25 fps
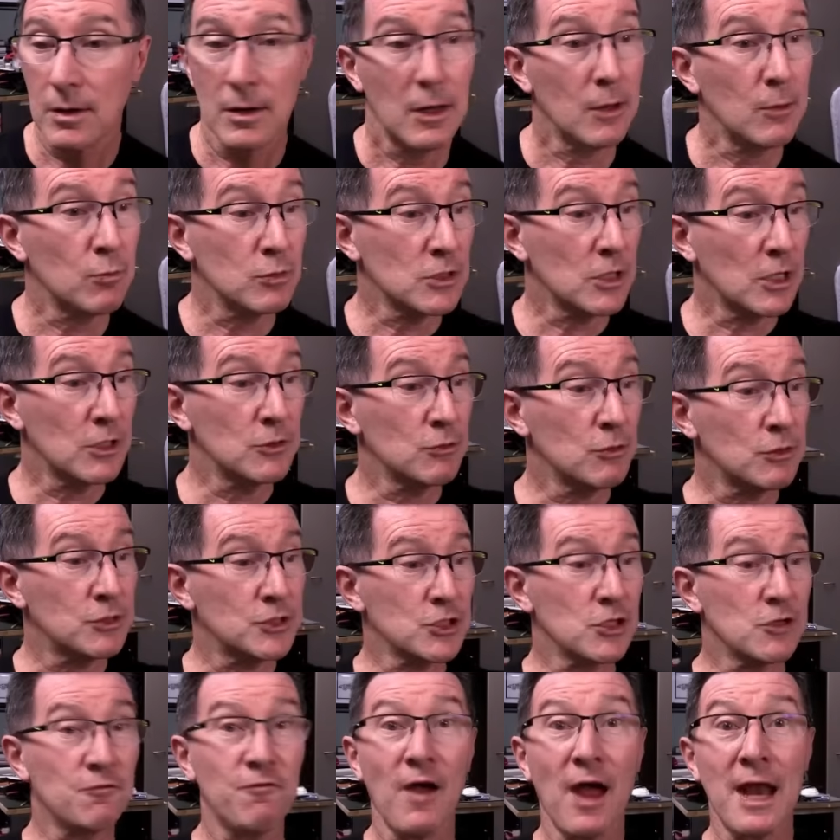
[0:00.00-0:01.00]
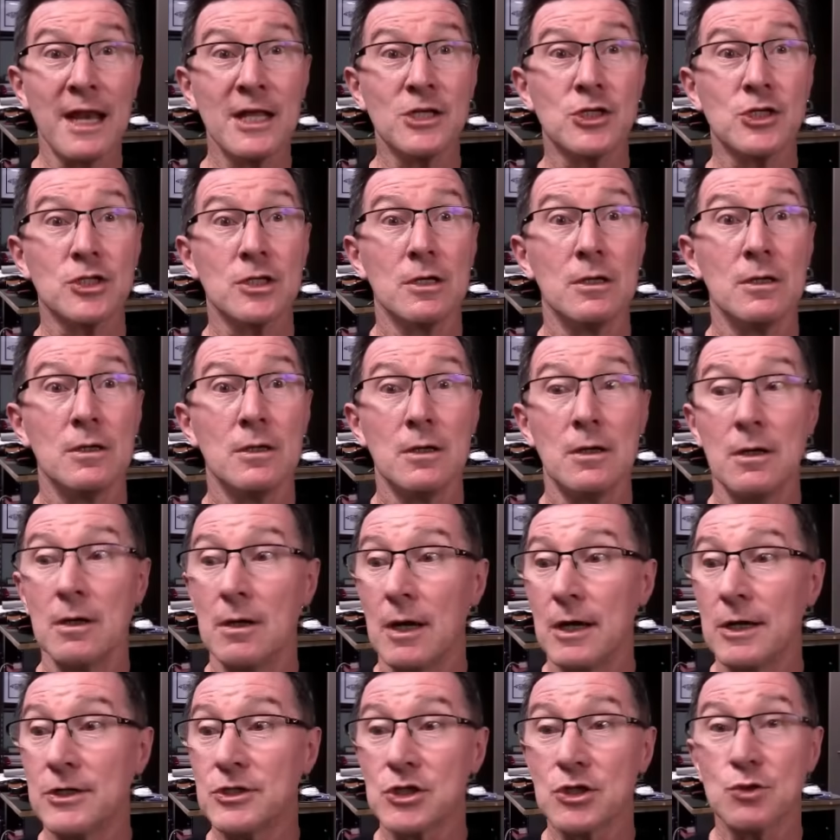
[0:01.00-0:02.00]
It just vanished.
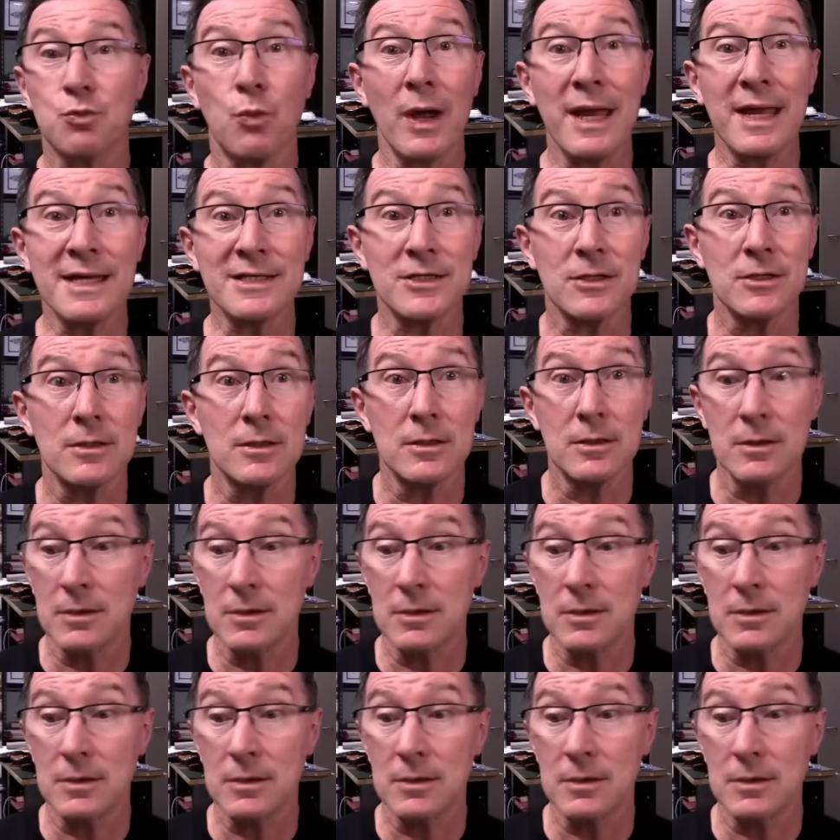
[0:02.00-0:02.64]
It just went.